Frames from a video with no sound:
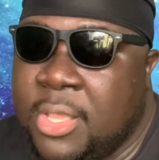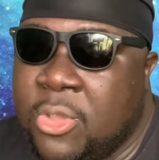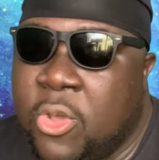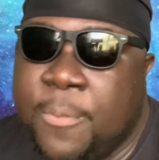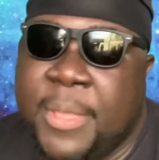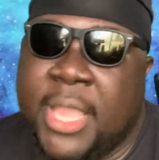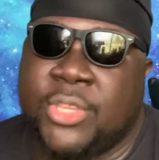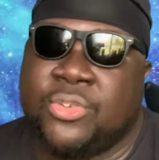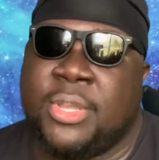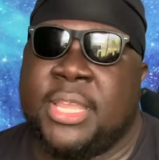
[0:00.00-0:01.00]
Hope y'all
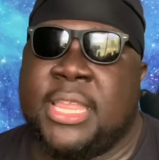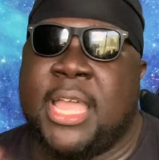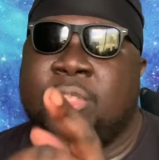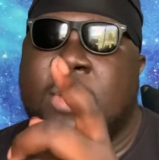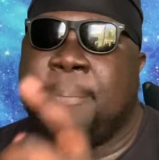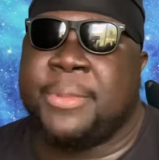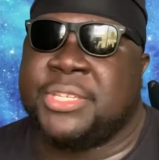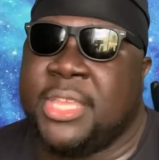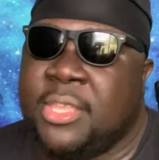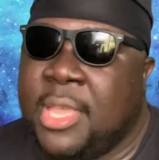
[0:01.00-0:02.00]
enjoyed it. Y'all know I
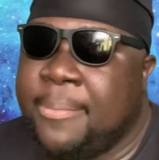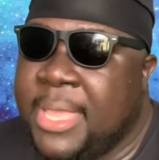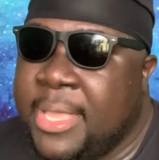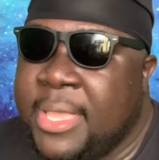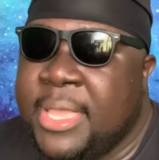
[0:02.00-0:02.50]
appreciate y'all, man.